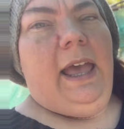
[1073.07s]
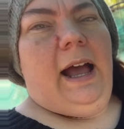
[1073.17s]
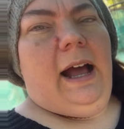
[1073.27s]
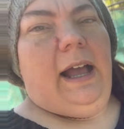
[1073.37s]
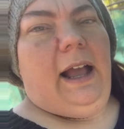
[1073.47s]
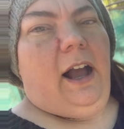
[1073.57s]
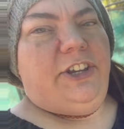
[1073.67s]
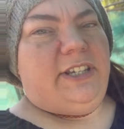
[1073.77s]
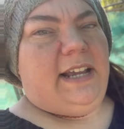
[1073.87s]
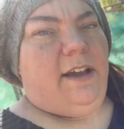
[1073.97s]
I
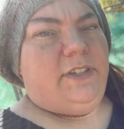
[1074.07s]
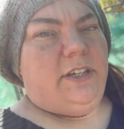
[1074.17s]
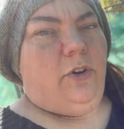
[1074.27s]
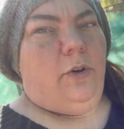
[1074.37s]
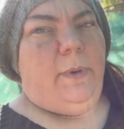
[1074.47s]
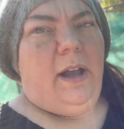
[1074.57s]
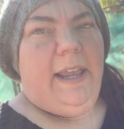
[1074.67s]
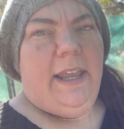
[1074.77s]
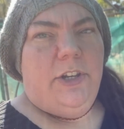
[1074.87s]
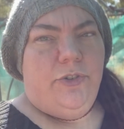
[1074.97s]
just harvested all
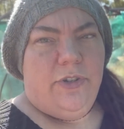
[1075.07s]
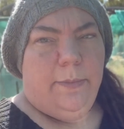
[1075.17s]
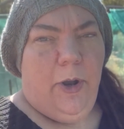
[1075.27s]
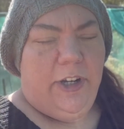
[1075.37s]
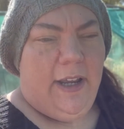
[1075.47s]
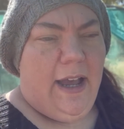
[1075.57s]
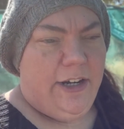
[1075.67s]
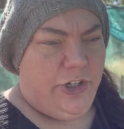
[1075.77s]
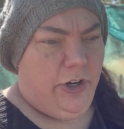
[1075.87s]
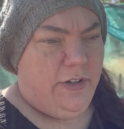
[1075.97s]
my Jerusalem
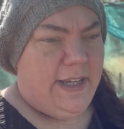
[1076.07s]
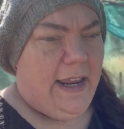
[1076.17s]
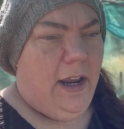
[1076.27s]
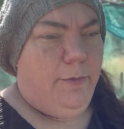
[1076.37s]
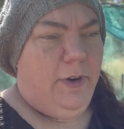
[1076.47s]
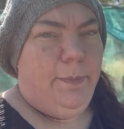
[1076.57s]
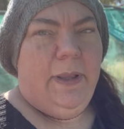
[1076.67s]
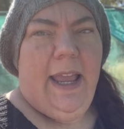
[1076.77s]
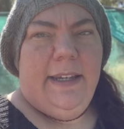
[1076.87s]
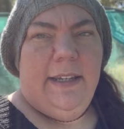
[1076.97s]
artichokes, and I've
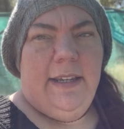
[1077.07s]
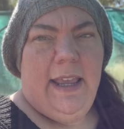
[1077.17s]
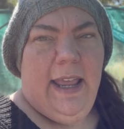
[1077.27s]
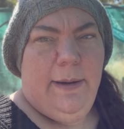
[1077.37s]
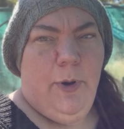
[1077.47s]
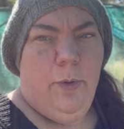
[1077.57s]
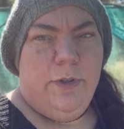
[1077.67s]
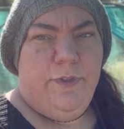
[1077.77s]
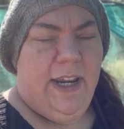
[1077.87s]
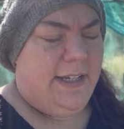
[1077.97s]
replanted any
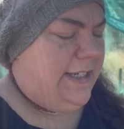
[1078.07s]
bulbs for next